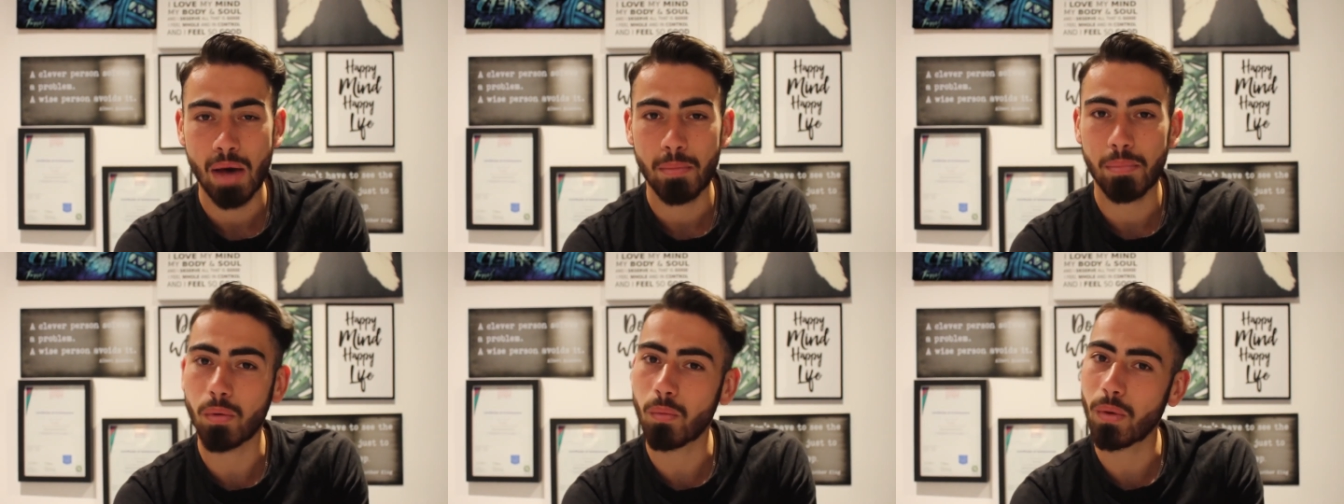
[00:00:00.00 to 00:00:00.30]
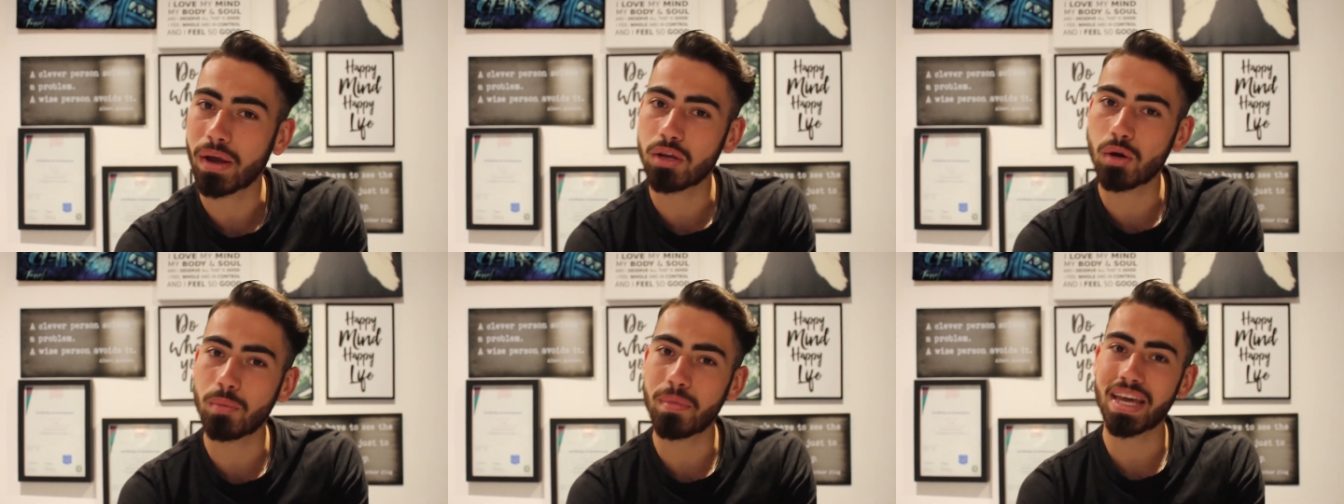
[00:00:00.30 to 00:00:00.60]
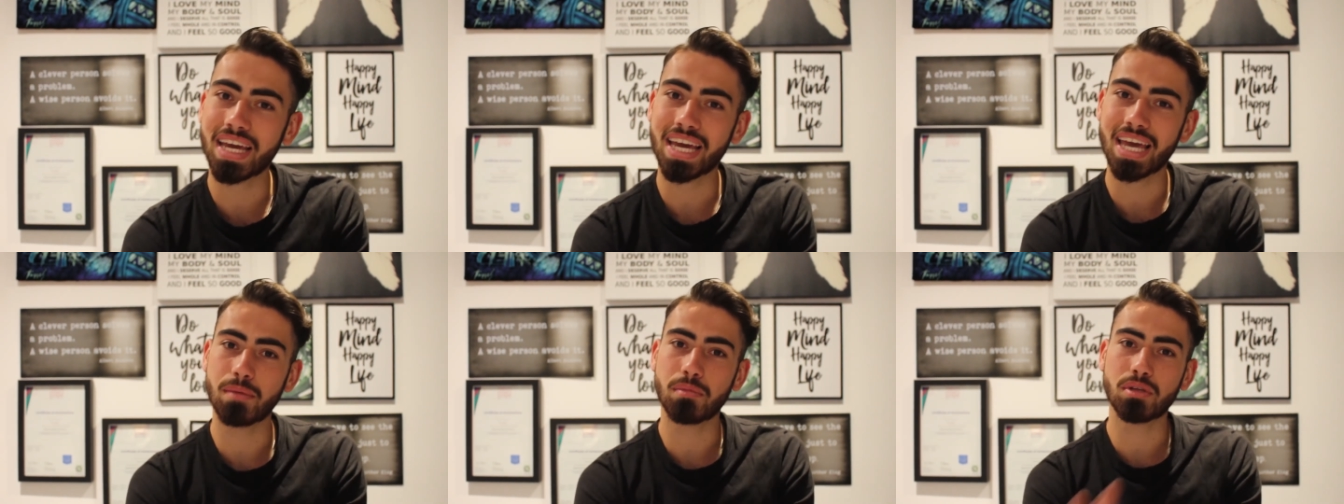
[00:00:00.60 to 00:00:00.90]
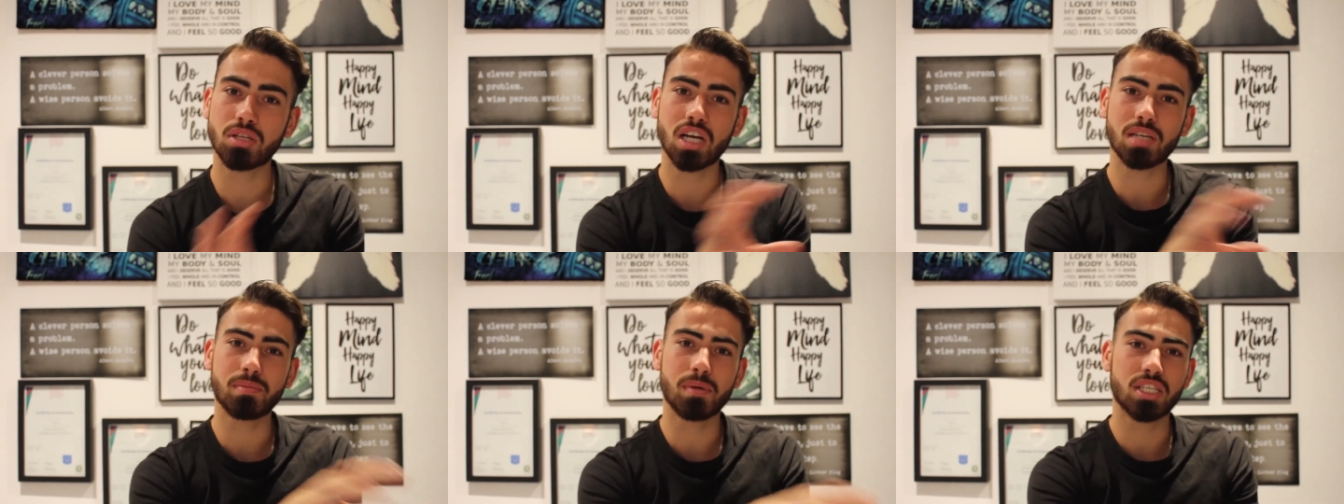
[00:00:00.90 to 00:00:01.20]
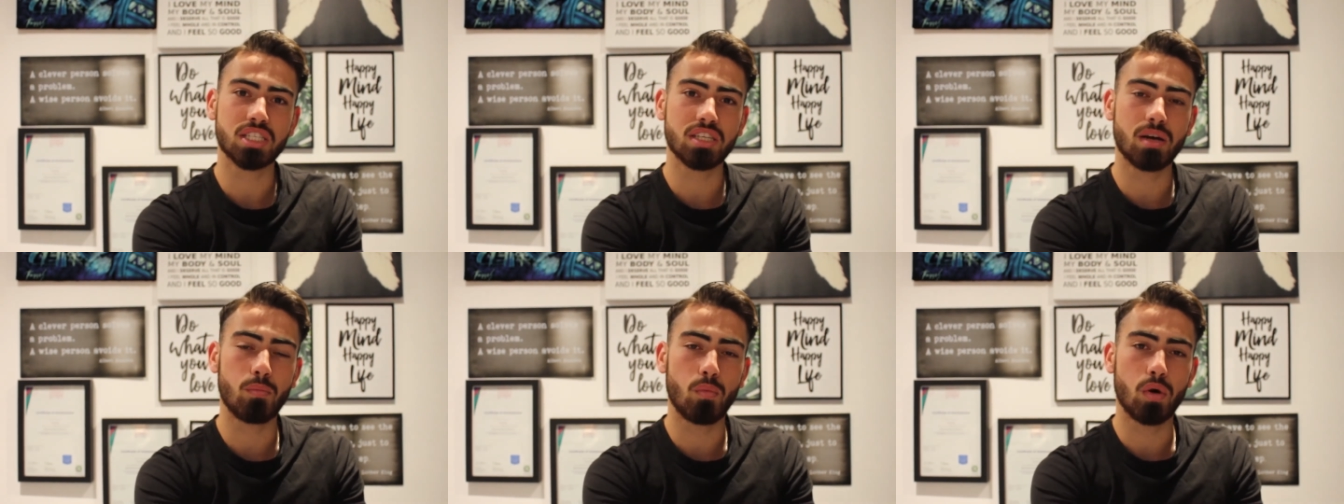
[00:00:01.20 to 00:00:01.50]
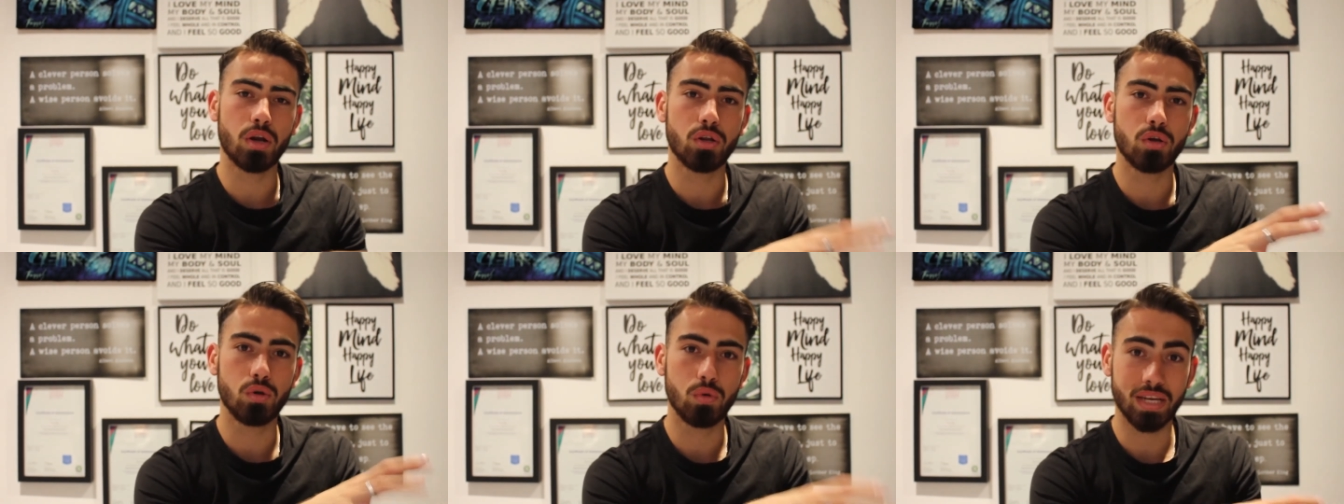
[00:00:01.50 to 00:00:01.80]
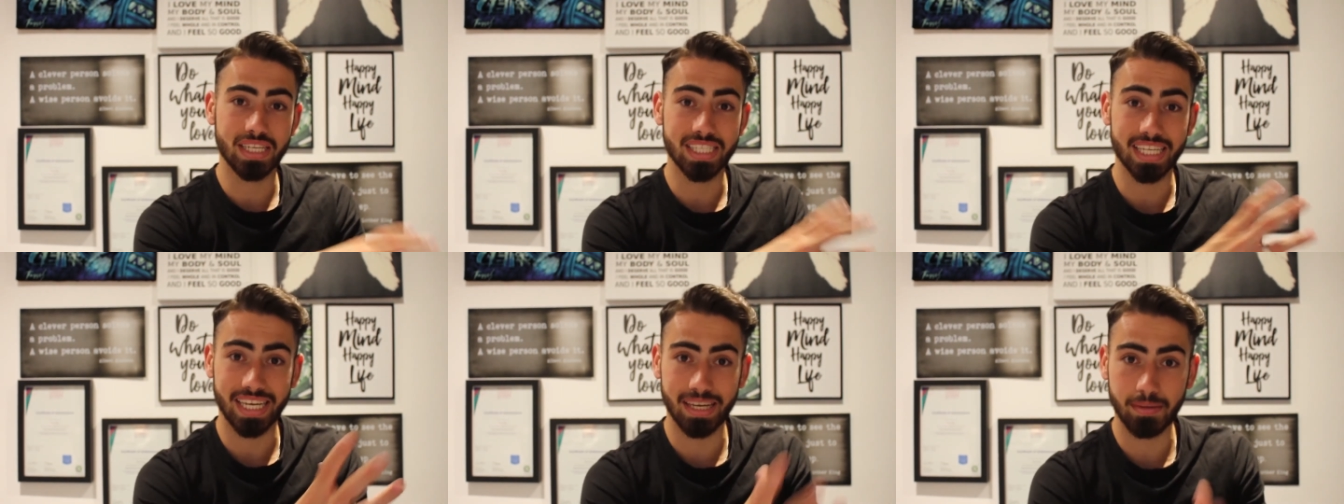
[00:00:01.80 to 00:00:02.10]
But when you're being hypnotized by someone who
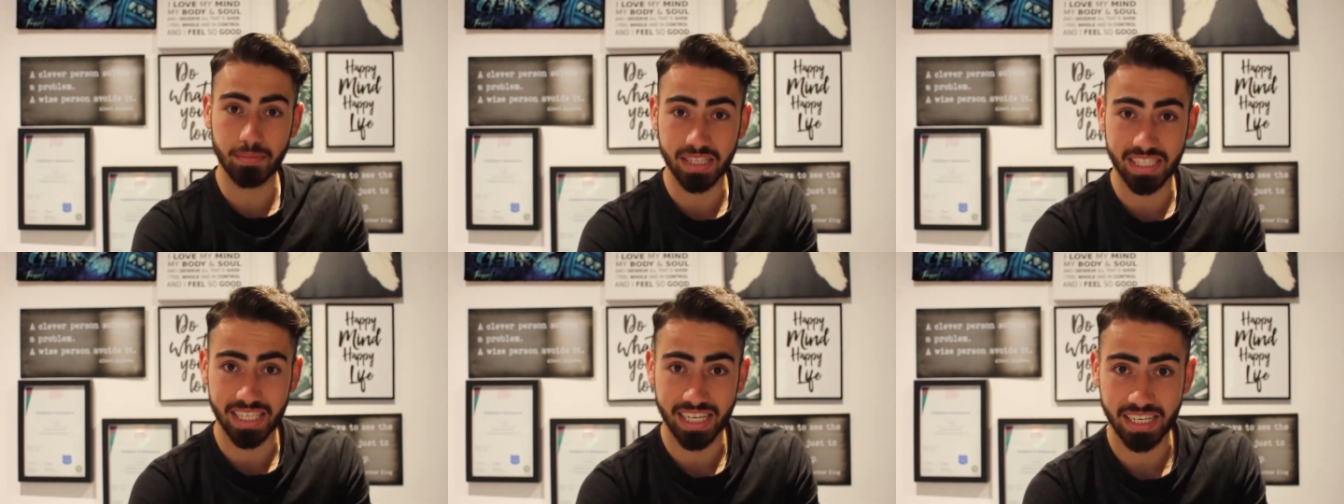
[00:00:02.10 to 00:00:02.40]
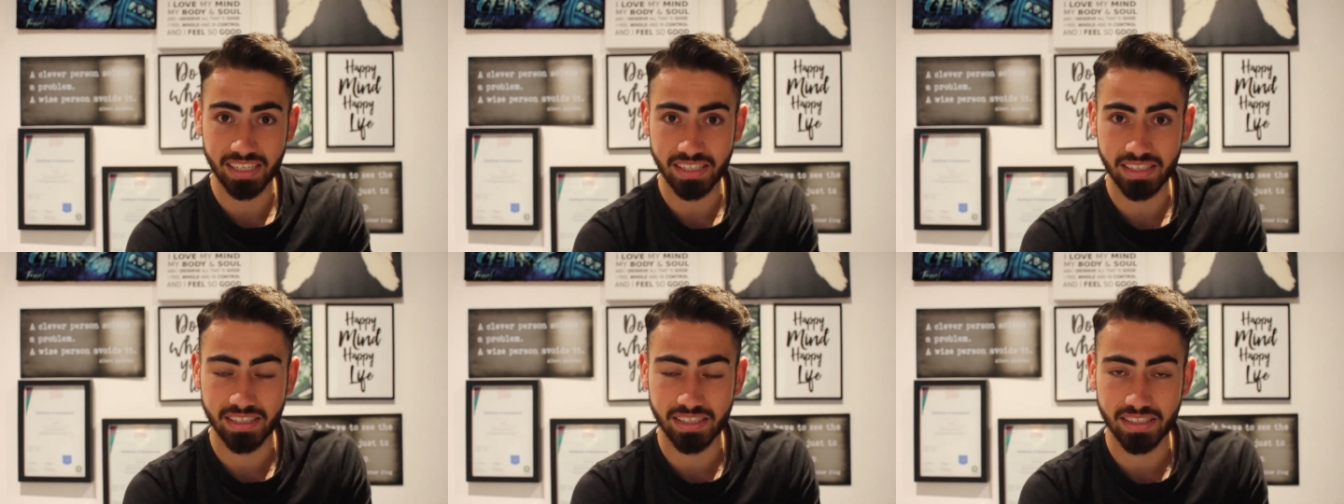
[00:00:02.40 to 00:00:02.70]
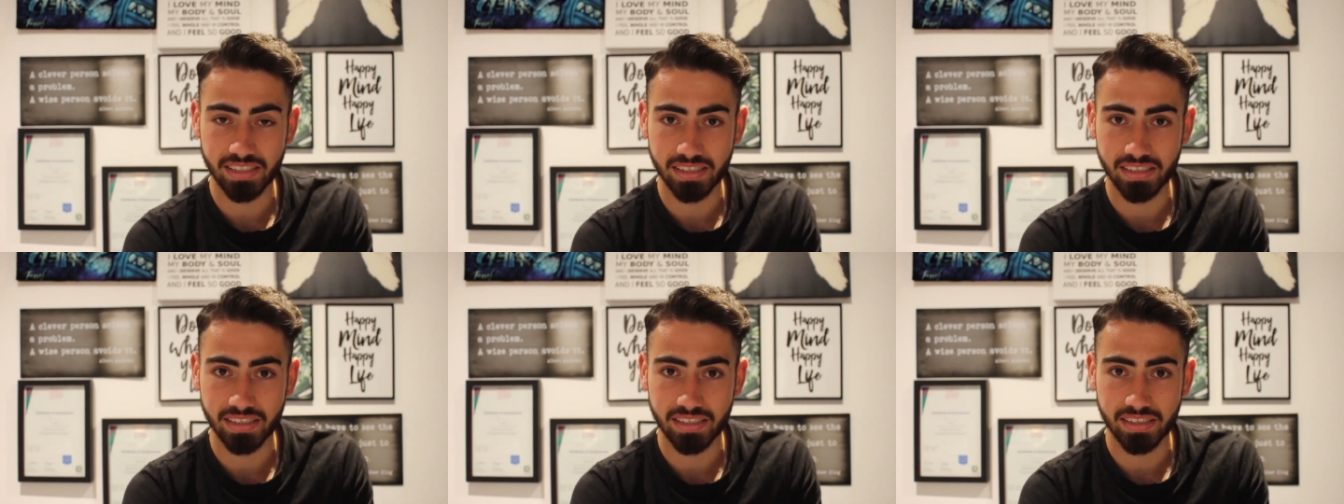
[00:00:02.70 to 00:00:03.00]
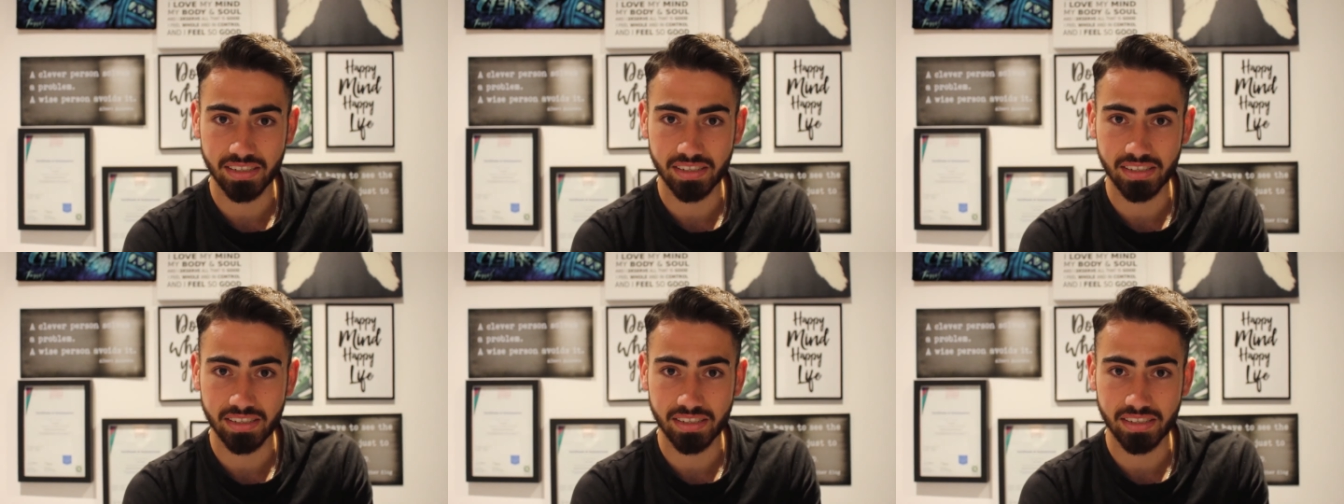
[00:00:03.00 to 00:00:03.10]
is a hypnotist,